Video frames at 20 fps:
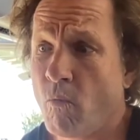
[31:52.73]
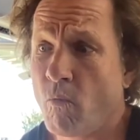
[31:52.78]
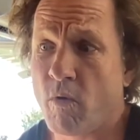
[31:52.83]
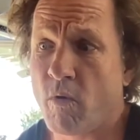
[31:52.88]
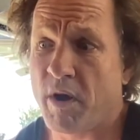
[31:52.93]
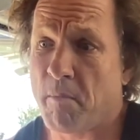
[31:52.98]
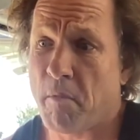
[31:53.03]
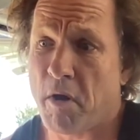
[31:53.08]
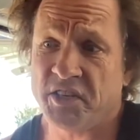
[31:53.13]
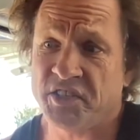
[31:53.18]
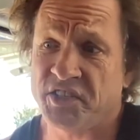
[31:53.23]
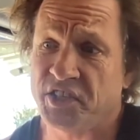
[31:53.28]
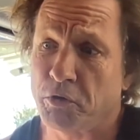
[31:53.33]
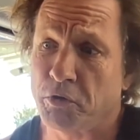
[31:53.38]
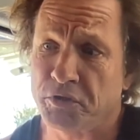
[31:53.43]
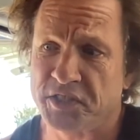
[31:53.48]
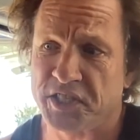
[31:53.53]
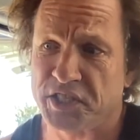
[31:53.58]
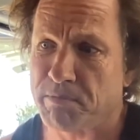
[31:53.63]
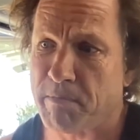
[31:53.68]
one of my
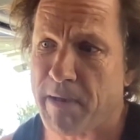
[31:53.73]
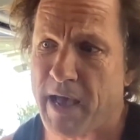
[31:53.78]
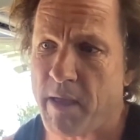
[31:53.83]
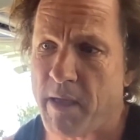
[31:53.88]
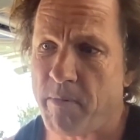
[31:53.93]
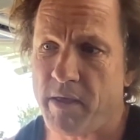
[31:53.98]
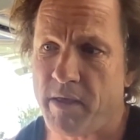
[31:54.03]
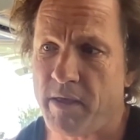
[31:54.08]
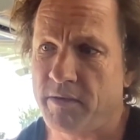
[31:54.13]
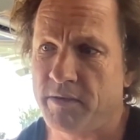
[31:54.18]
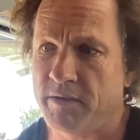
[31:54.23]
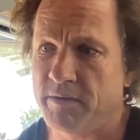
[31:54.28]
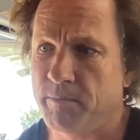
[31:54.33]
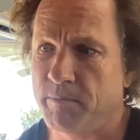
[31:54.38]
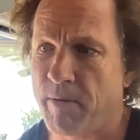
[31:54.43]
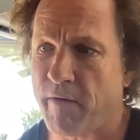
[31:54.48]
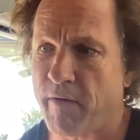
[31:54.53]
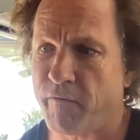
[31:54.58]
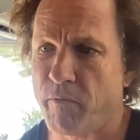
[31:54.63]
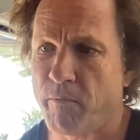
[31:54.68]
skill sets, maybe,
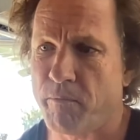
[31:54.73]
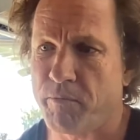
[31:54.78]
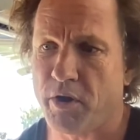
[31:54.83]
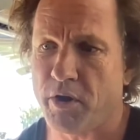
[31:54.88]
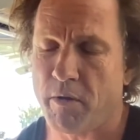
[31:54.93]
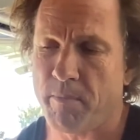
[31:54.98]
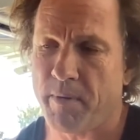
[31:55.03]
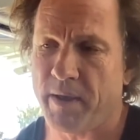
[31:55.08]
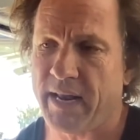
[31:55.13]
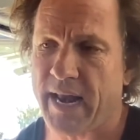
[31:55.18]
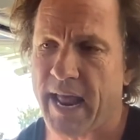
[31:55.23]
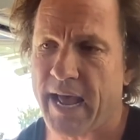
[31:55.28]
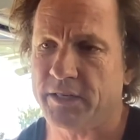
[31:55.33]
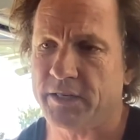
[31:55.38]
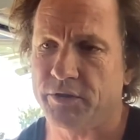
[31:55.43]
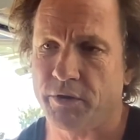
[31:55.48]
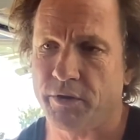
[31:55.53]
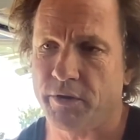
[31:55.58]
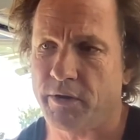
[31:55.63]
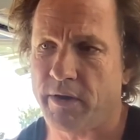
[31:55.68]
apart from, you know, being an
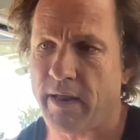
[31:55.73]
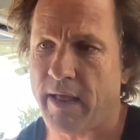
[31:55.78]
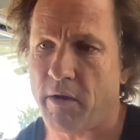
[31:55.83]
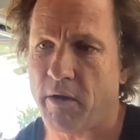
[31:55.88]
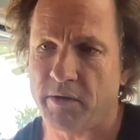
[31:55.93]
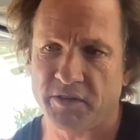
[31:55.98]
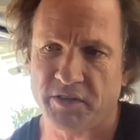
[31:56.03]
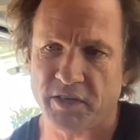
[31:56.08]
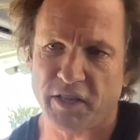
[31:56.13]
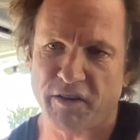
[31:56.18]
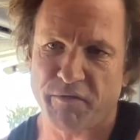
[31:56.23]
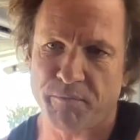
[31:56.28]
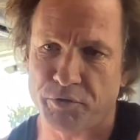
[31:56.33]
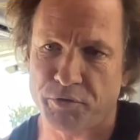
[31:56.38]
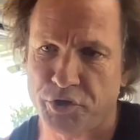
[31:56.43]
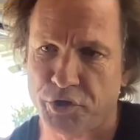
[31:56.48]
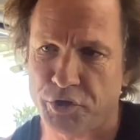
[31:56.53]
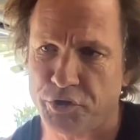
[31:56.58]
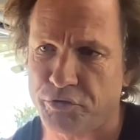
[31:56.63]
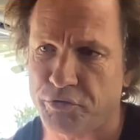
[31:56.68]
actor and now executive
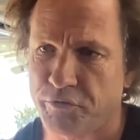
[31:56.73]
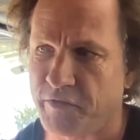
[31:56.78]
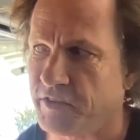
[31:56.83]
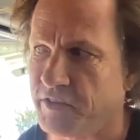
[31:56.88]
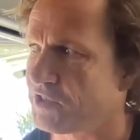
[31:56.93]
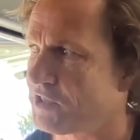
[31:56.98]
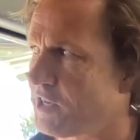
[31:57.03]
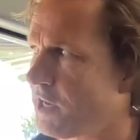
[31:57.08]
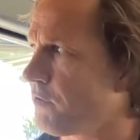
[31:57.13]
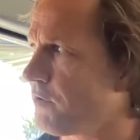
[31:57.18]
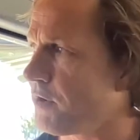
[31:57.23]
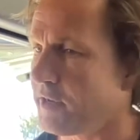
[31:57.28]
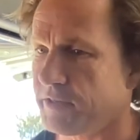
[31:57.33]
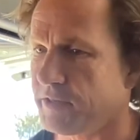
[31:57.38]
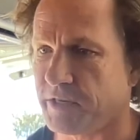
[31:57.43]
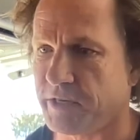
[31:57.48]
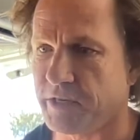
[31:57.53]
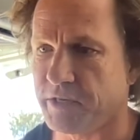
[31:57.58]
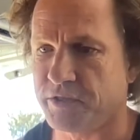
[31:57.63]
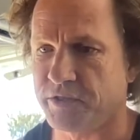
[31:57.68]
producer of this
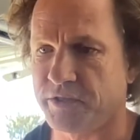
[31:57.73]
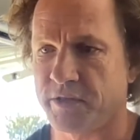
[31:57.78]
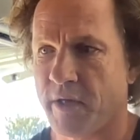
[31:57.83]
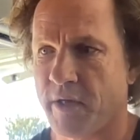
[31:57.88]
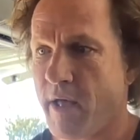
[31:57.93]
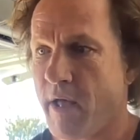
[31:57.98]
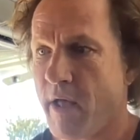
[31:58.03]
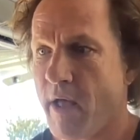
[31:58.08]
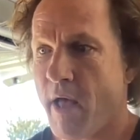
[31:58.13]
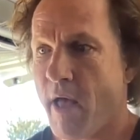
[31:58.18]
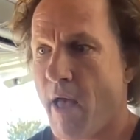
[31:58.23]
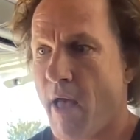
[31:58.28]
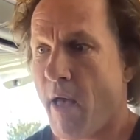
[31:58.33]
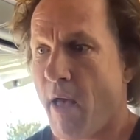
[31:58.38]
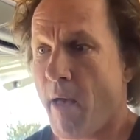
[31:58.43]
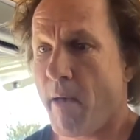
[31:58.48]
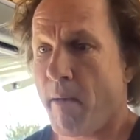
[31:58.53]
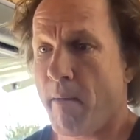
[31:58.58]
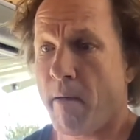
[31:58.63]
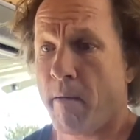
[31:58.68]
series, is
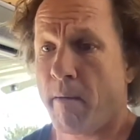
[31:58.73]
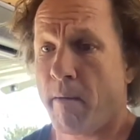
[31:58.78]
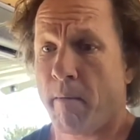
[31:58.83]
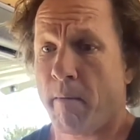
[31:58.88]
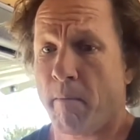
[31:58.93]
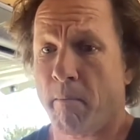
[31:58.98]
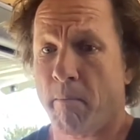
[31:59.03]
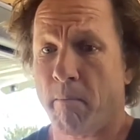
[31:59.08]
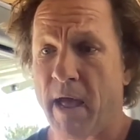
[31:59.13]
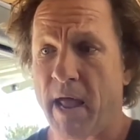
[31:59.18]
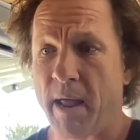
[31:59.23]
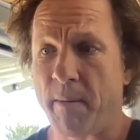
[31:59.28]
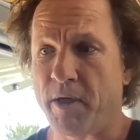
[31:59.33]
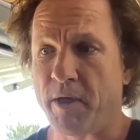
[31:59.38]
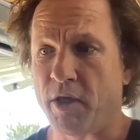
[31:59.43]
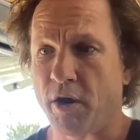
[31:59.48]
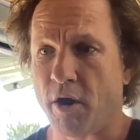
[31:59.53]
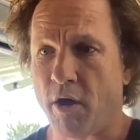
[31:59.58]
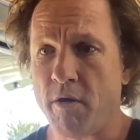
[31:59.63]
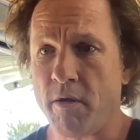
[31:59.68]

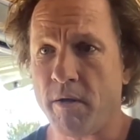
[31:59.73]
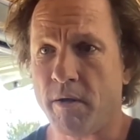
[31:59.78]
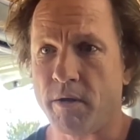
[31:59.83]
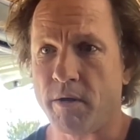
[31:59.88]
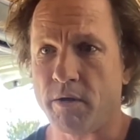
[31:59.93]
maybe, you know,